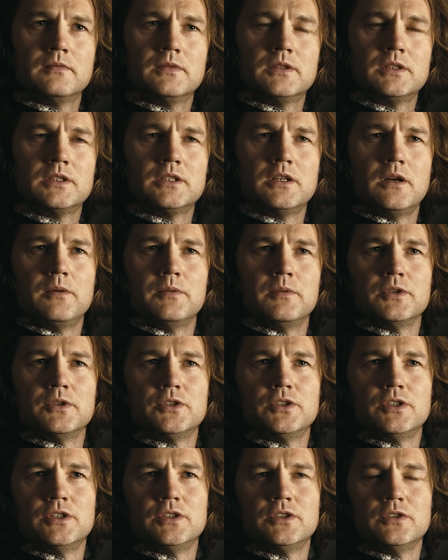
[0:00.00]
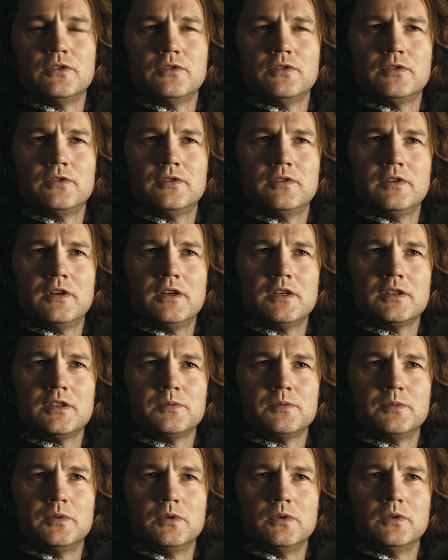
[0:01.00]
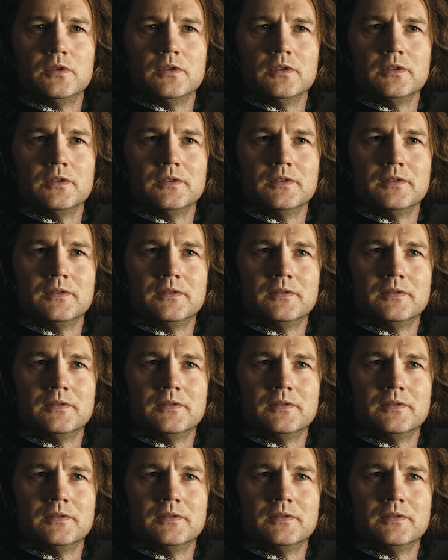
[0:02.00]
She is ambitious and naturally charming.